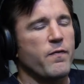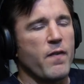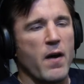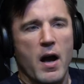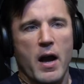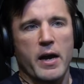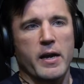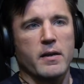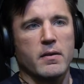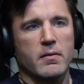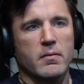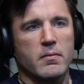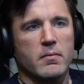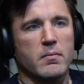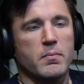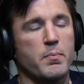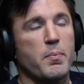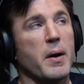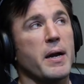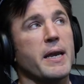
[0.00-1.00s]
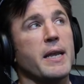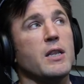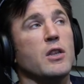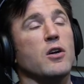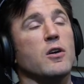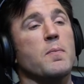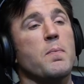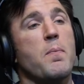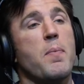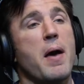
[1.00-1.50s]
Fine. But he
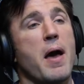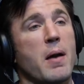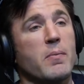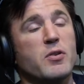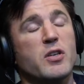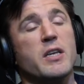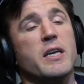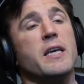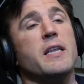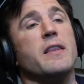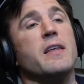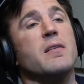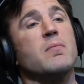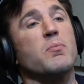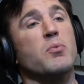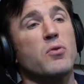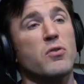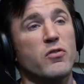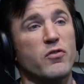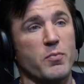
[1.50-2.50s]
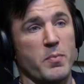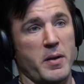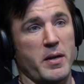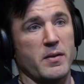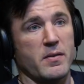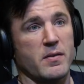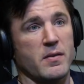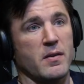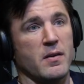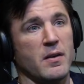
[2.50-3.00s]
looked bad. I've seen the
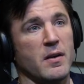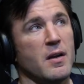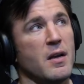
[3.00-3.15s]
improvements.